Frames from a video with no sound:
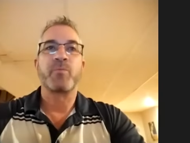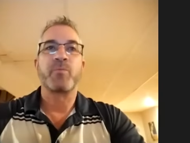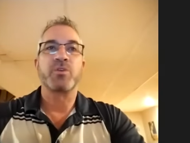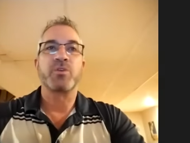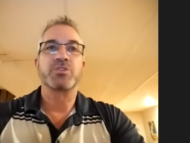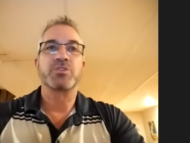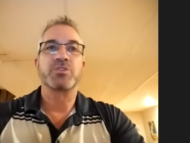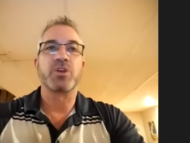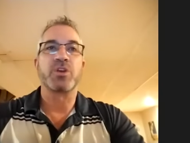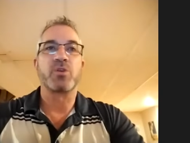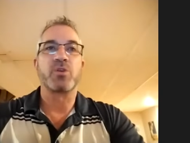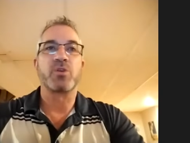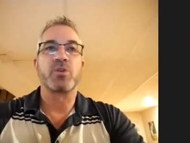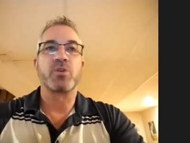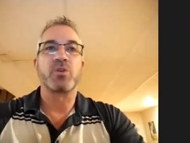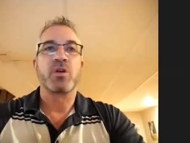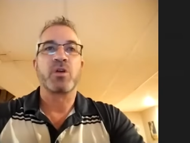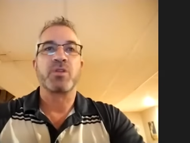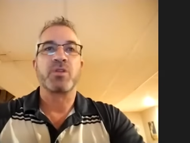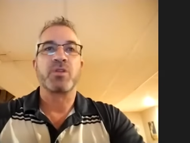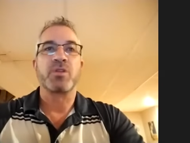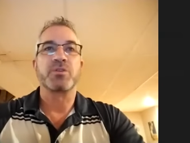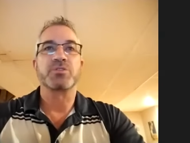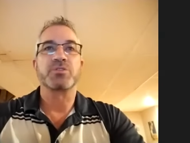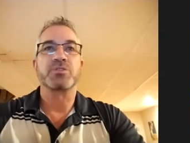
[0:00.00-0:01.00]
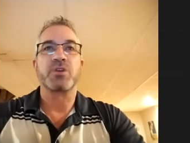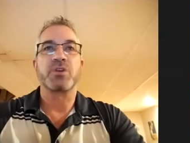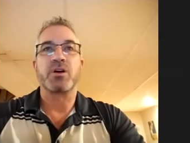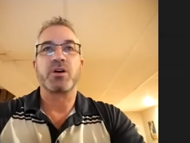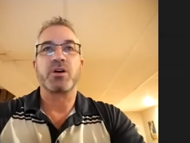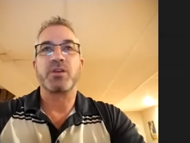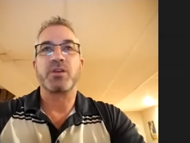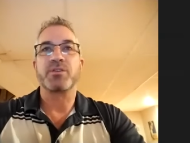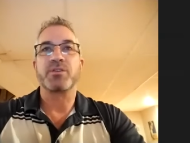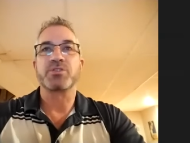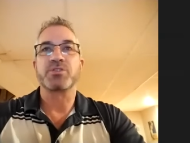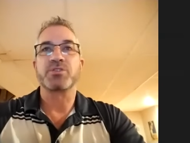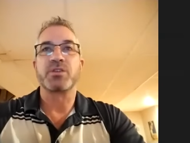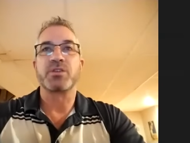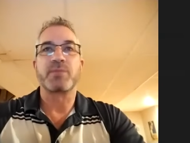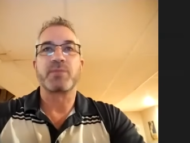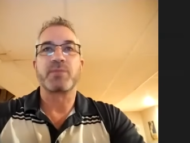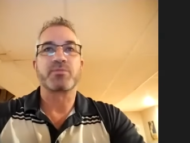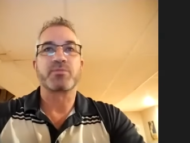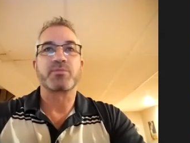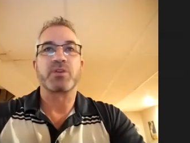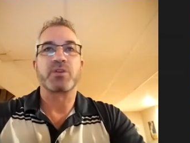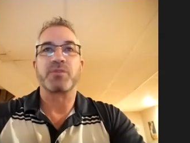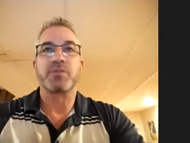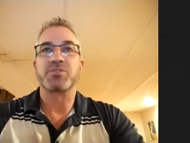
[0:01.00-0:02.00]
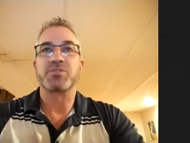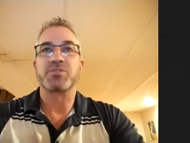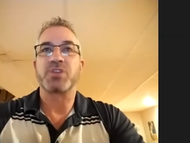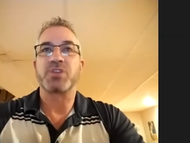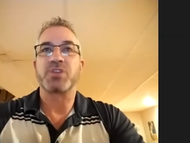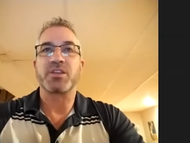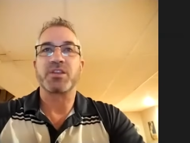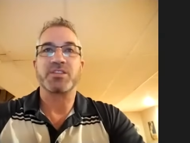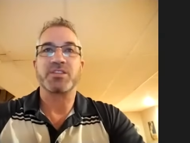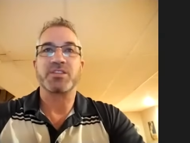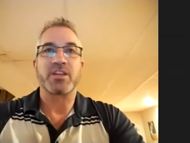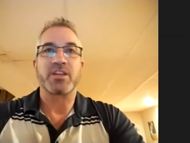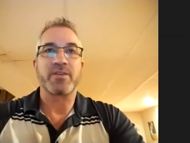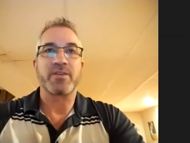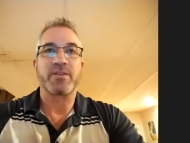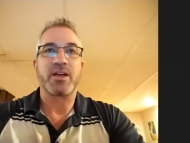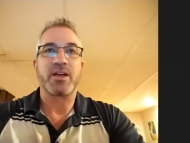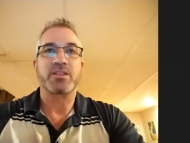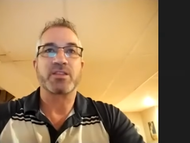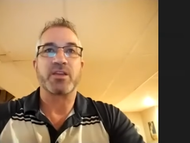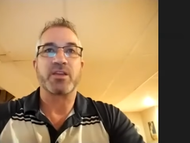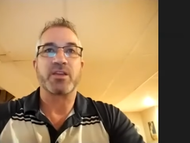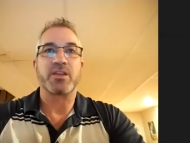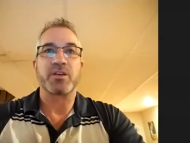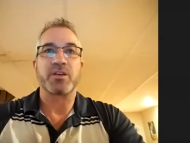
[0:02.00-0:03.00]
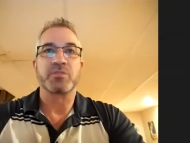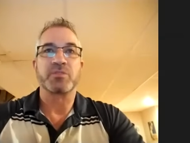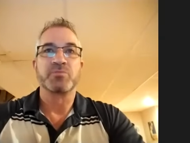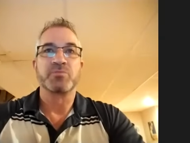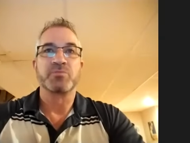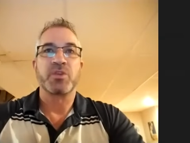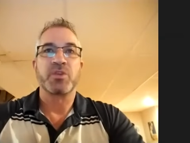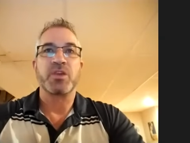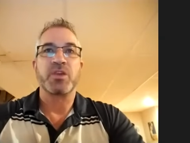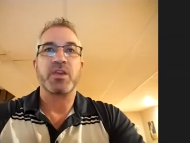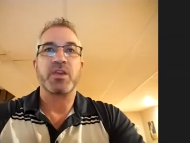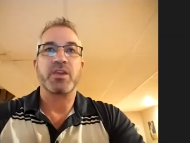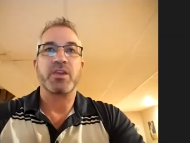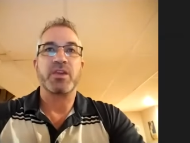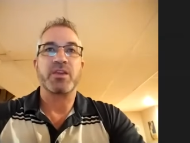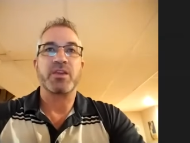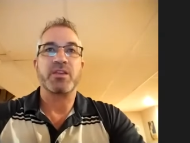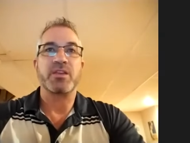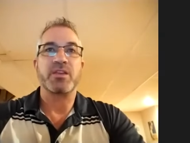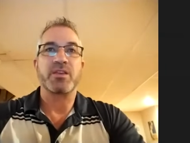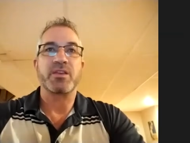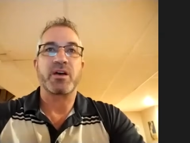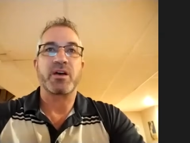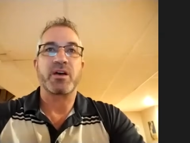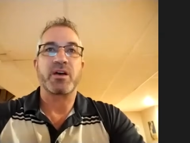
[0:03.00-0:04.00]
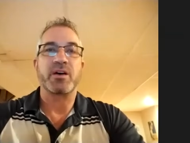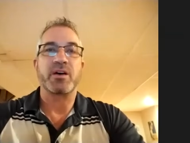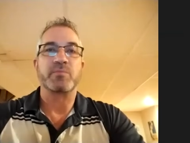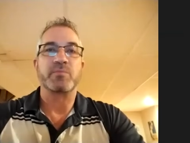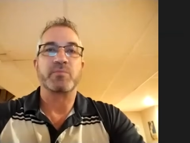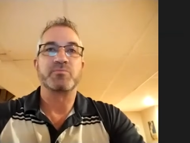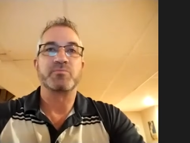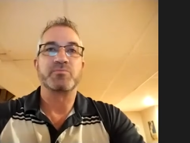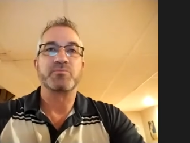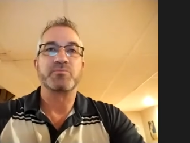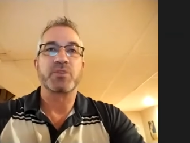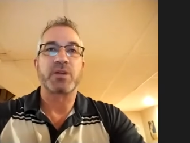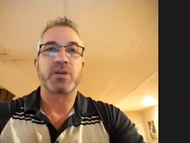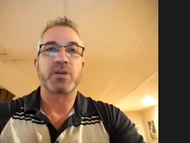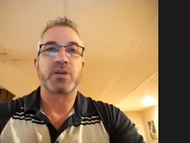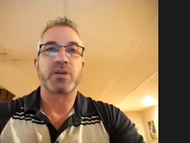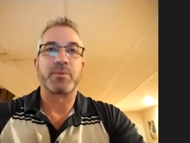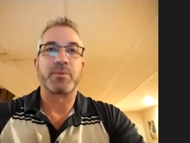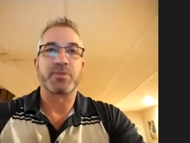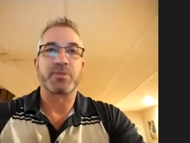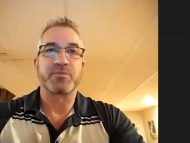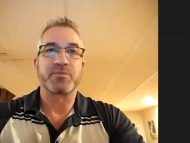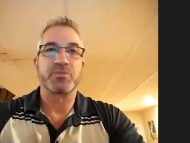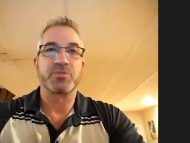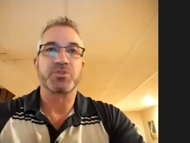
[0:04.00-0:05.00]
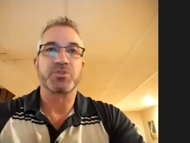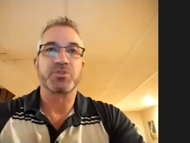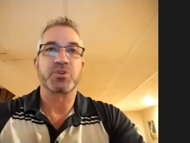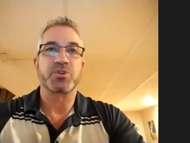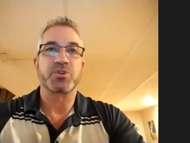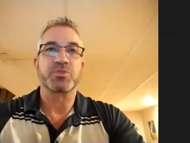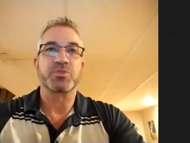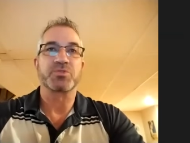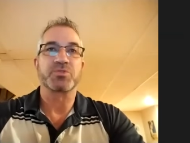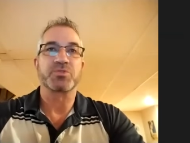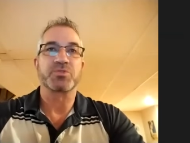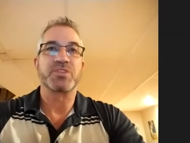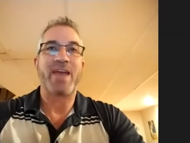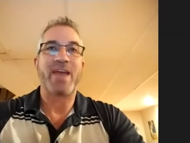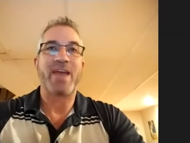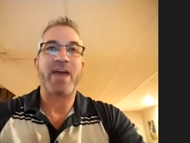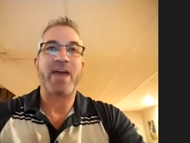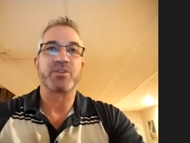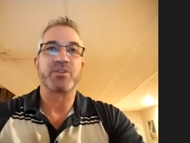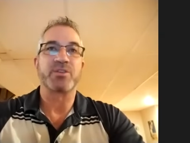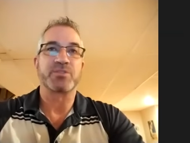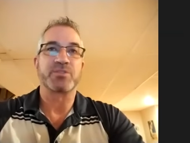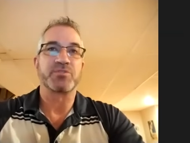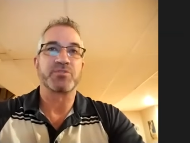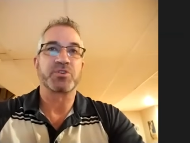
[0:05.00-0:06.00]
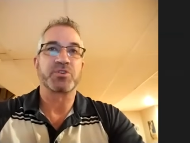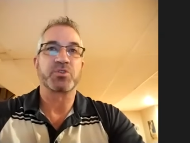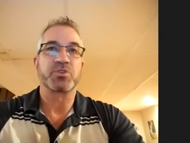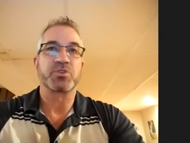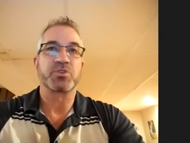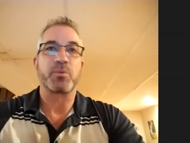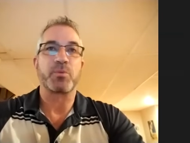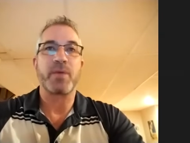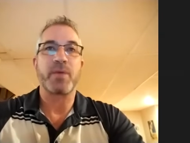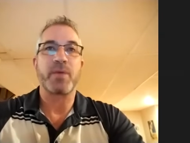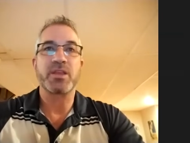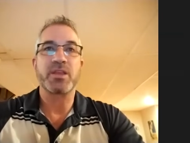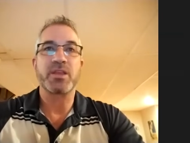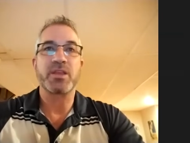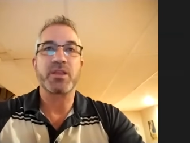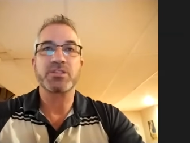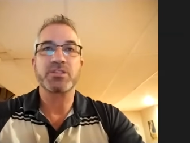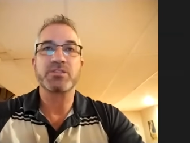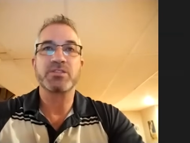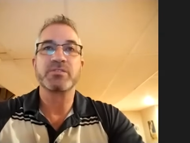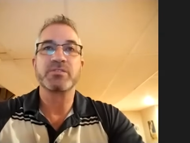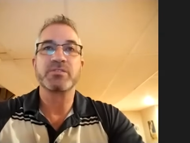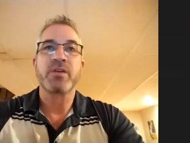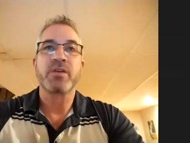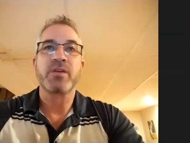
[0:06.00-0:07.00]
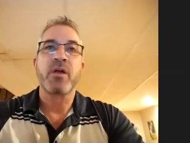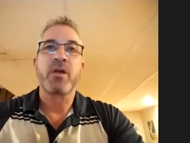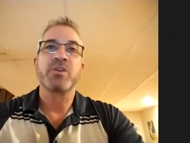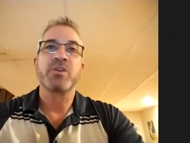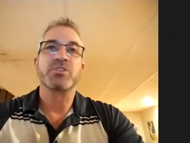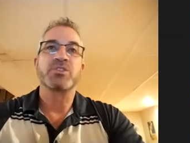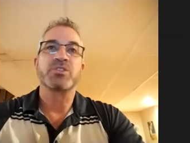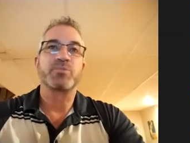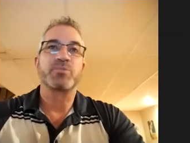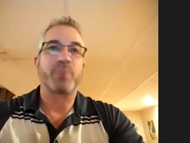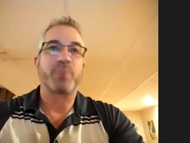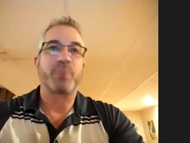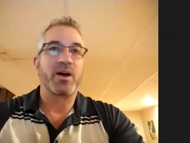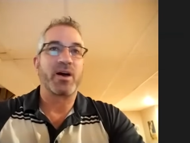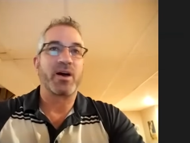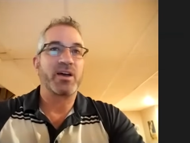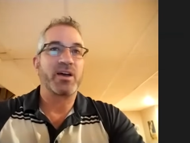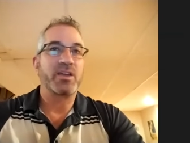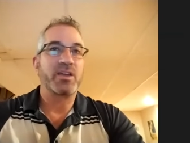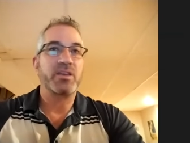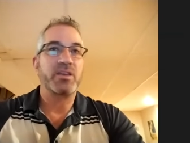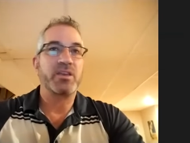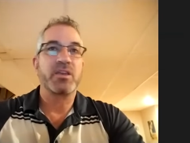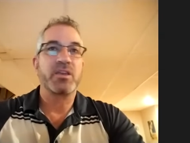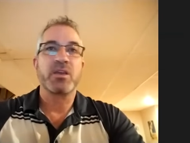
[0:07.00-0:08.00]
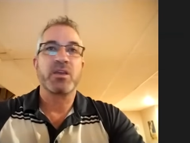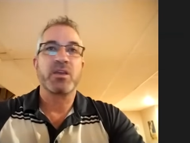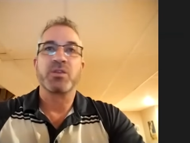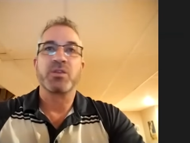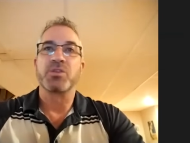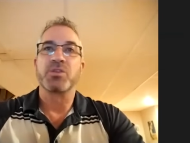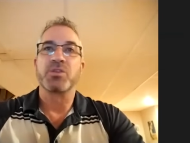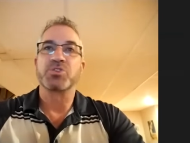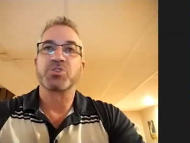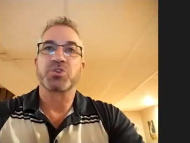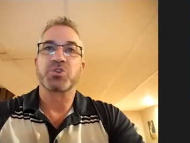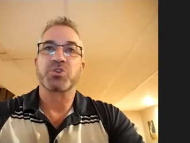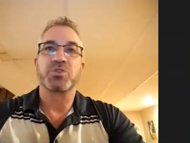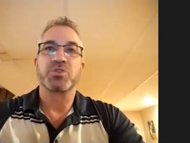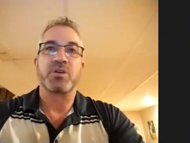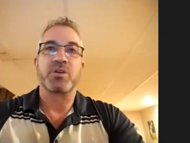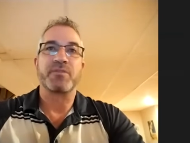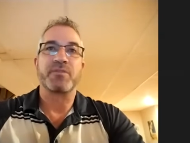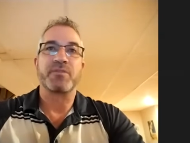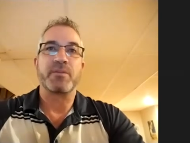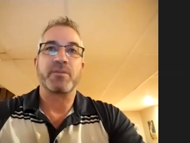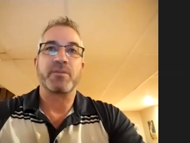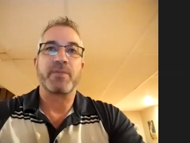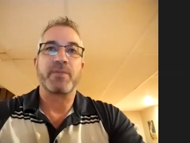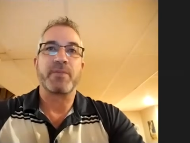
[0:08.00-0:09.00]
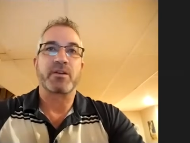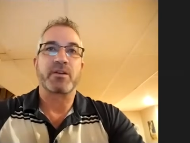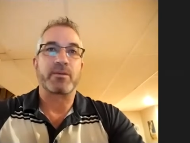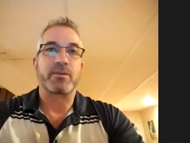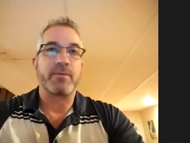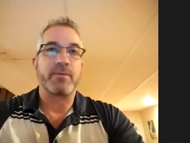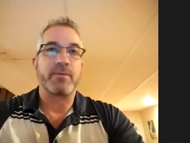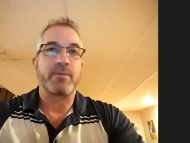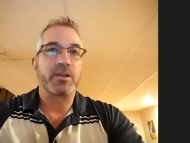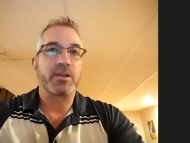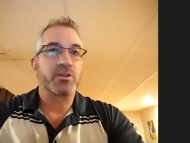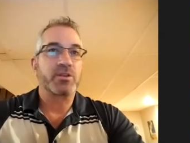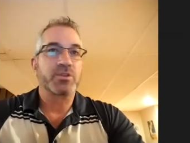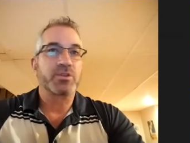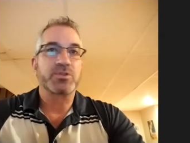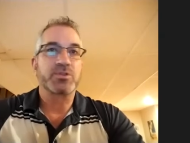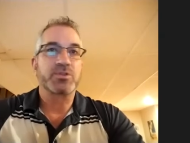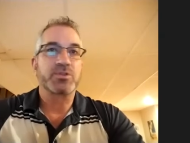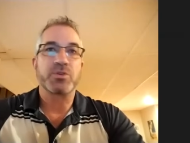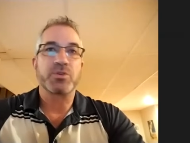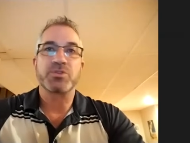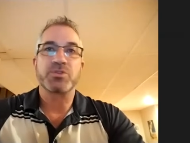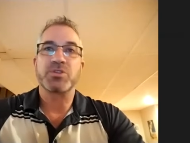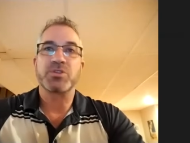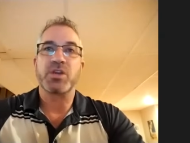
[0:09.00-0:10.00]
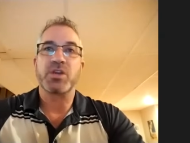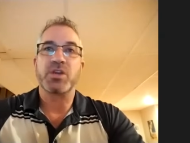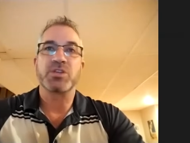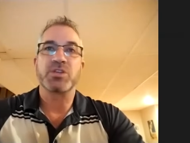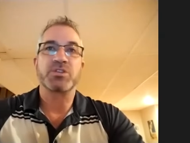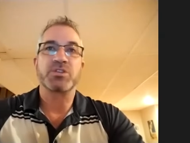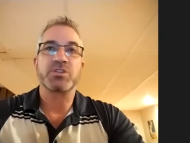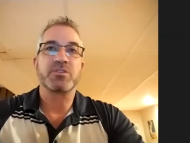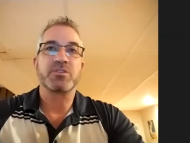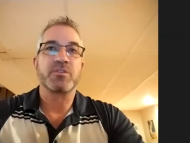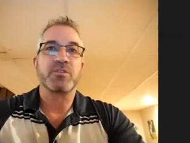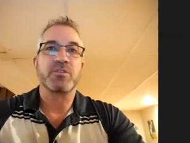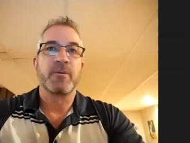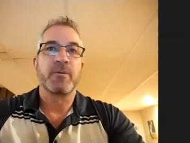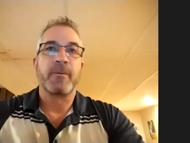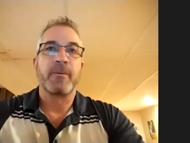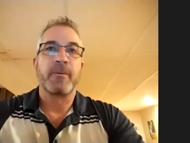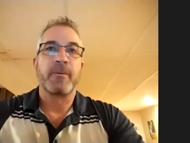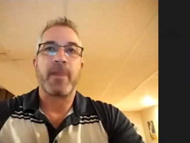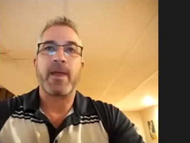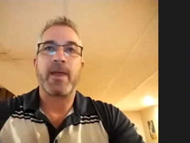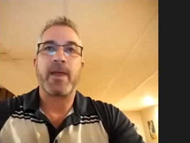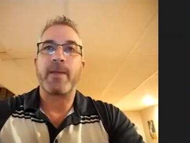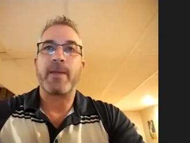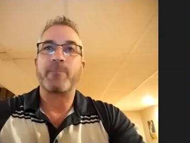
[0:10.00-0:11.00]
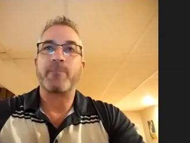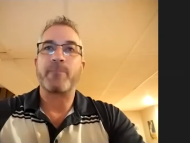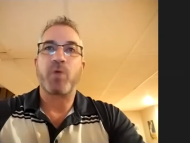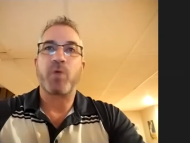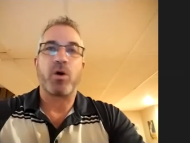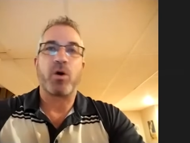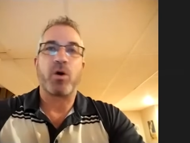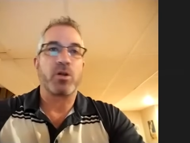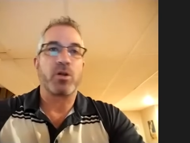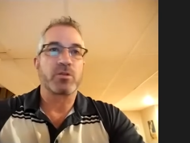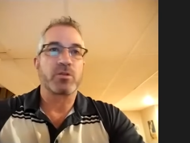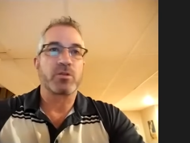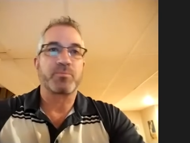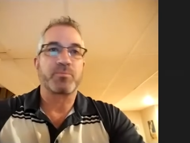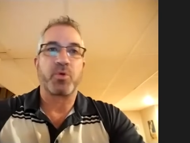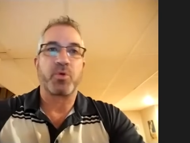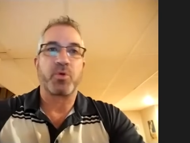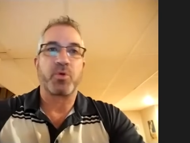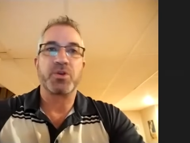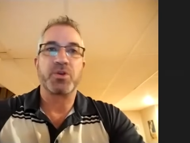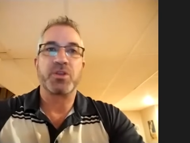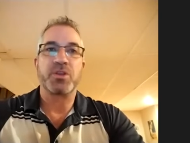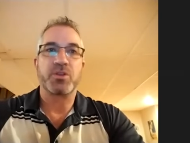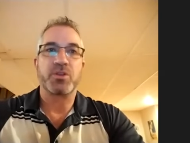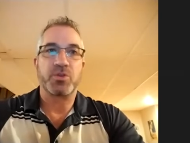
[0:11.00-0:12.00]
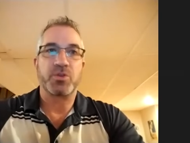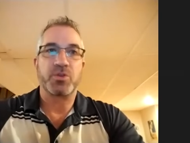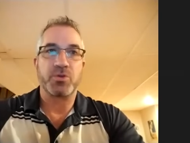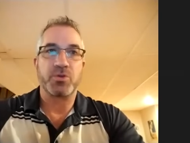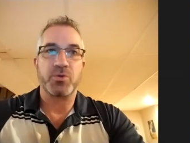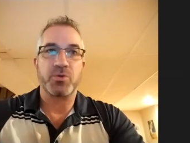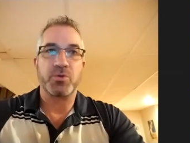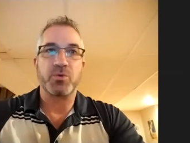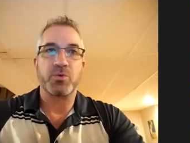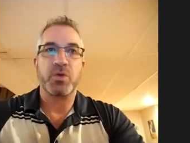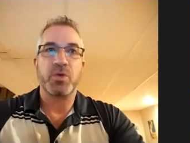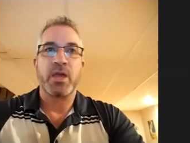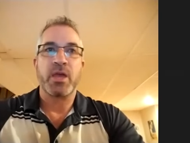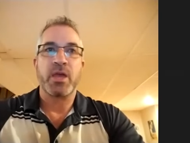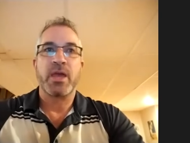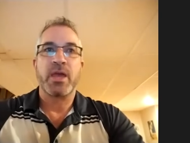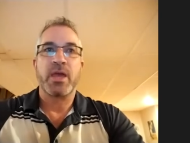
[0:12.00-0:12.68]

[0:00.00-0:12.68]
So there's a, uh, there's a number of studies that are out there in um, a couple different journals, the Annals of Internal Medicine, Spine, the Journal of the American Medical Association, and all are pointing to